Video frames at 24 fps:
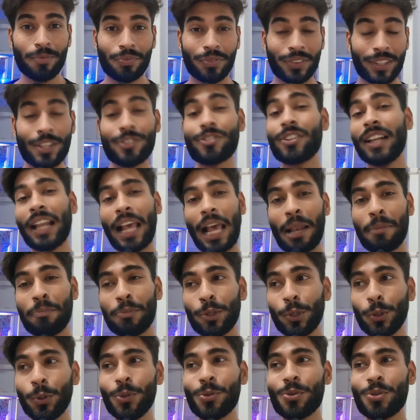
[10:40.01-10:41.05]
This will help
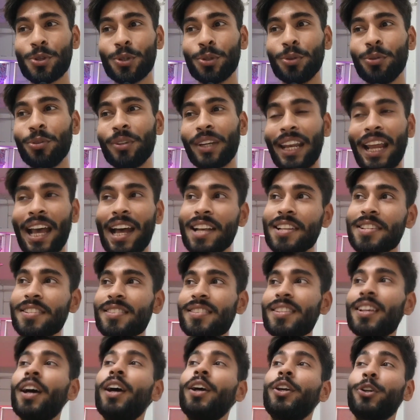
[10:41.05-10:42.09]
you to
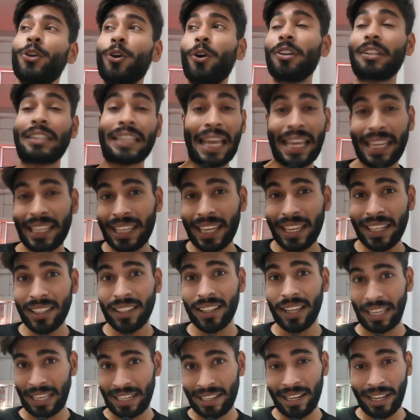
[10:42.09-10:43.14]
enhance your
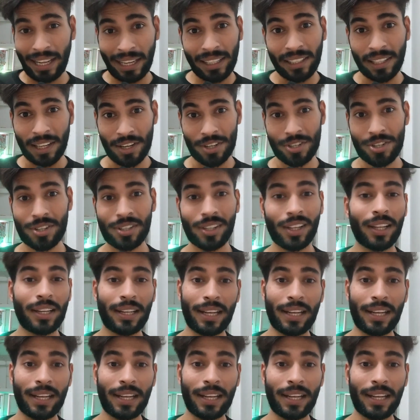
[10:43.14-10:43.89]
thinking in English.